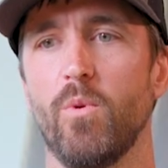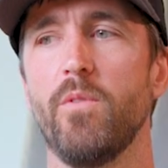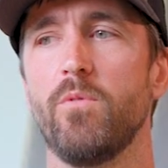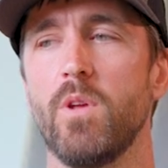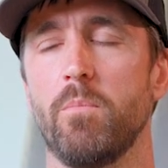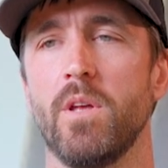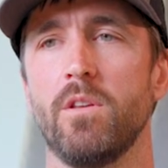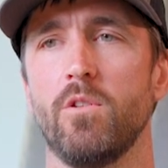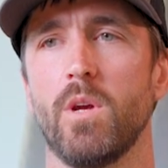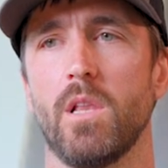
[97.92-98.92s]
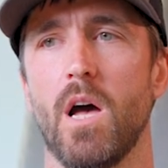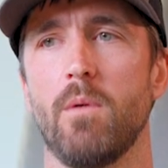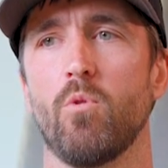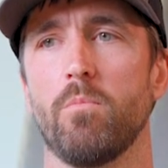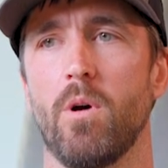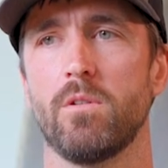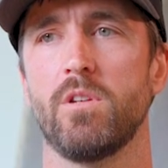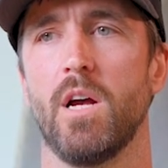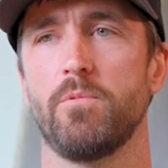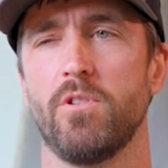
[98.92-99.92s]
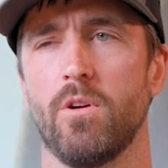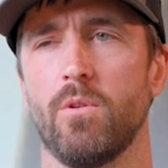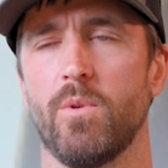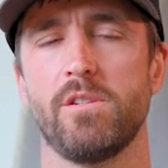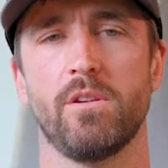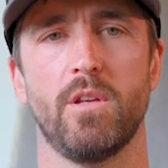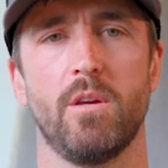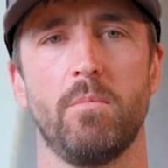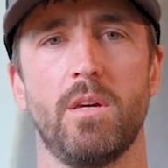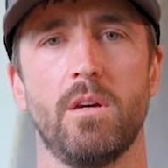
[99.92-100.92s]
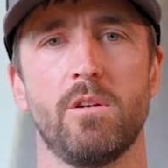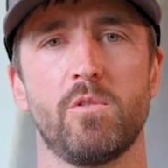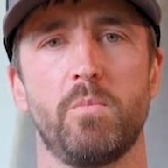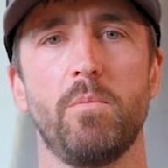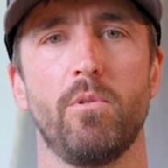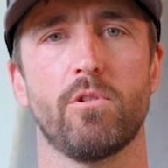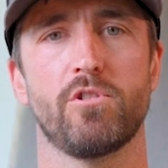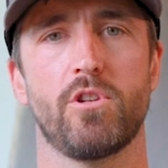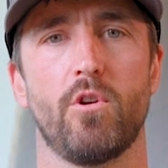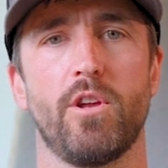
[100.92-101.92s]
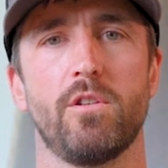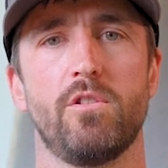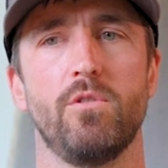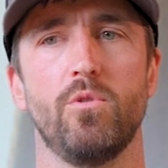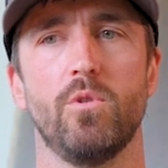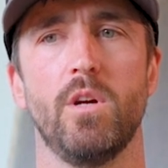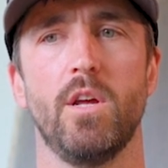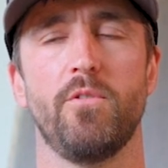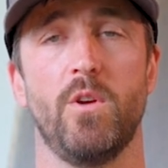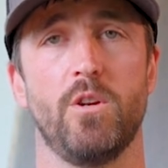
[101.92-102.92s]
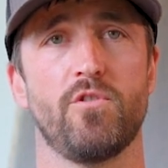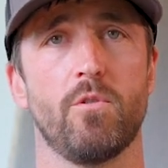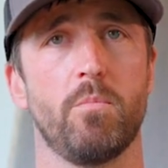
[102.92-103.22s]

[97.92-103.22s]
we've been doing a lot more bar tops here recently because people are starting to finish their